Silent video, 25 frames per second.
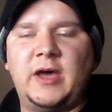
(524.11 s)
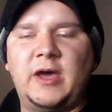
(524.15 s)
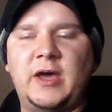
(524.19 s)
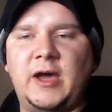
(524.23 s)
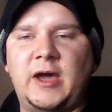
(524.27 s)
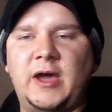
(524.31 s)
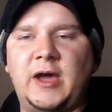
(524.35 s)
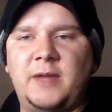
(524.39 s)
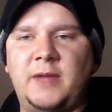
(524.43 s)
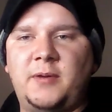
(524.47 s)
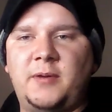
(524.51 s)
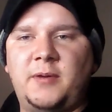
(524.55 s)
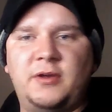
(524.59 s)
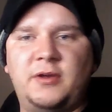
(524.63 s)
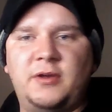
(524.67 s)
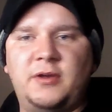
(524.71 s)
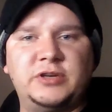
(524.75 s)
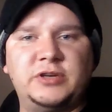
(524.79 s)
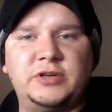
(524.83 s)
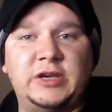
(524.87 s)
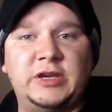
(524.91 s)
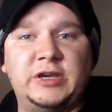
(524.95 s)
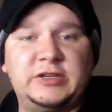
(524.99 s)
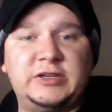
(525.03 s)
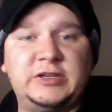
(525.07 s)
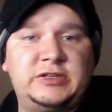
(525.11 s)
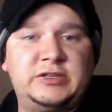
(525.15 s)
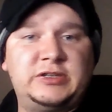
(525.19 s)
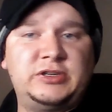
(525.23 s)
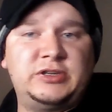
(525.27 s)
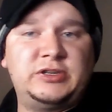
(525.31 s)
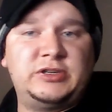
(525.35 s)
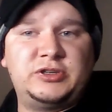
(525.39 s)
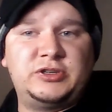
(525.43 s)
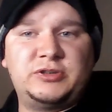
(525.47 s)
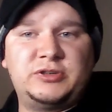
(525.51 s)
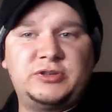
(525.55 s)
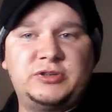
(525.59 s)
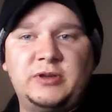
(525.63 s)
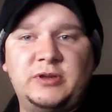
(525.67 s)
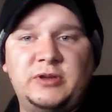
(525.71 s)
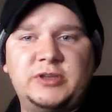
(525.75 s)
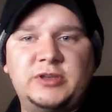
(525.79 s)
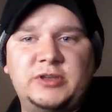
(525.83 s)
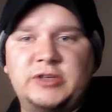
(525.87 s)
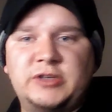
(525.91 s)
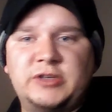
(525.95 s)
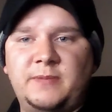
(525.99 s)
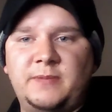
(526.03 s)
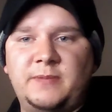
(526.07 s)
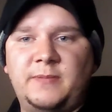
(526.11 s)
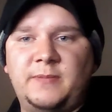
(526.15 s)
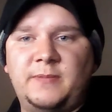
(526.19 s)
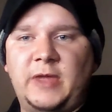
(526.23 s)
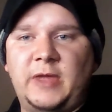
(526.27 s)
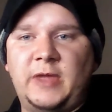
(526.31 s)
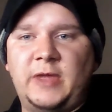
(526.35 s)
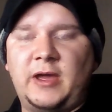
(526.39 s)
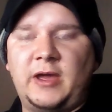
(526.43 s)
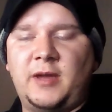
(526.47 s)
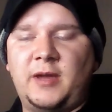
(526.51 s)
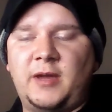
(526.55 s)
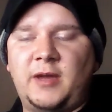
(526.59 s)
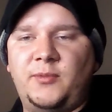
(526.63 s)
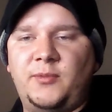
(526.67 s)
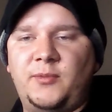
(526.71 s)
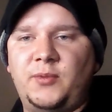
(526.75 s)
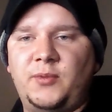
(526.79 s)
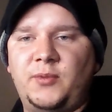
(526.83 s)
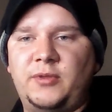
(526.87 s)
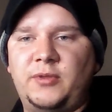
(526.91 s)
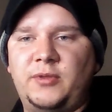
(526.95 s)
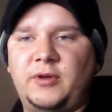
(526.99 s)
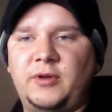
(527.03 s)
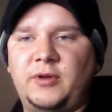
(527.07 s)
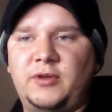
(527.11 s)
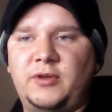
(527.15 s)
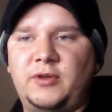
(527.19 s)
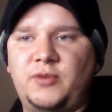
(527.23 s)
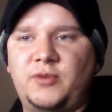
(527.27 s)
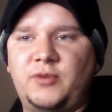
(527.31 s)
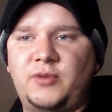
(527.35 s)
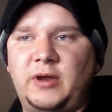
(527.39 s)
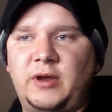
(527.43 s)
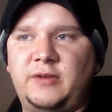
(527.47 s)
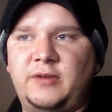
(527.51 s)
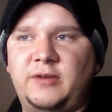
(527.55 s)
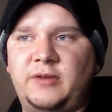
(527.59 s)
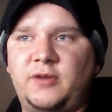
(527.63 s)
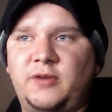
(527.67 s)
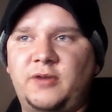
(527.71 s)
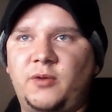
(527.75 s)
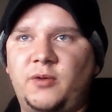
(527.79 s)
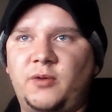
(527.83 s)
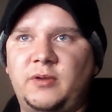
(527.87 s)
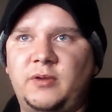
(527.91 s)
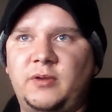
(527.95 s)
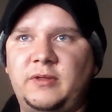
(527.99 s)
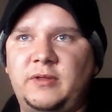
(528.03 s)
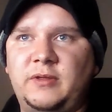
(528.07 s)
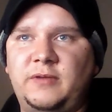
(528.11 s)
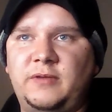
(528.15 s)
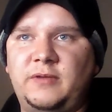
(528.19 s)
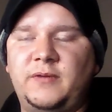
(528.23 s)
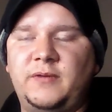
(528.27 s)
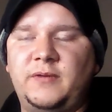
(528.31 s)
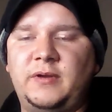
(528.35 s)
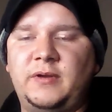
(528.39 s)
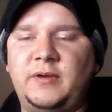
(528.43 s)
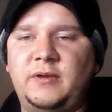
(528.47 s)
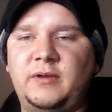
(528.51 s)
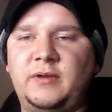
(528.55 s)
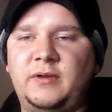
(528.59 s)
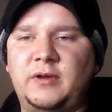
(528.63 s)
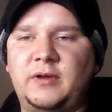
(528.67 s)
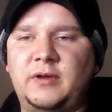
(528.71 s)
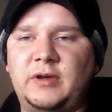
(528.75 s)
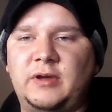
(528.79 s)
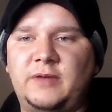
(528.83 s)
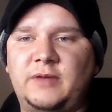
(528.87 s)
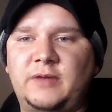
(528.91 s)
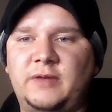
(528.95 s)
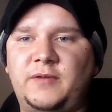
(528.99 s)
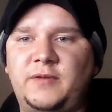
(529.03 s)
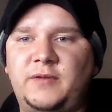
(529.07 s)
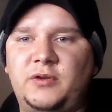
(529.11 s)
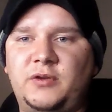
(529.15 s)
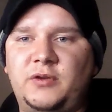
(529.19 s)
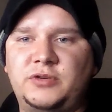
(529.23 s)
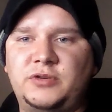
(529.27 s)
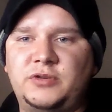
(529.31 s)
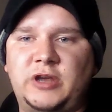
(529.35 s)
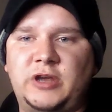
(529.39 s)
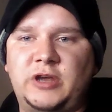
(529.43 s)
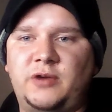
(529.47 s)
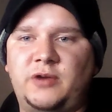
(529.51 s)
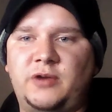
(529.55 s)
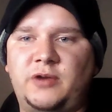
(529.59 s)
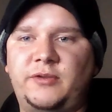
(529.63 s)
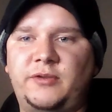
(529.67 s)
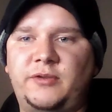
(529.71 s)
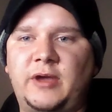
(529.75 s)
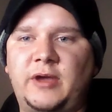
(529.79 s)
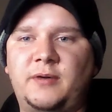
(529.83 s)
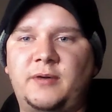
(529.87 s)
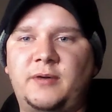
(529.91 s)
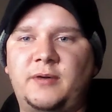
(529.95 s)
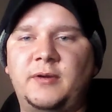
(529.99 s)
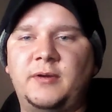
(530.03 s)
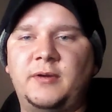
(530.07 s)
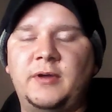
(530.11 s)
I apologize. It's just something that comes with trying to start one of these video channels out.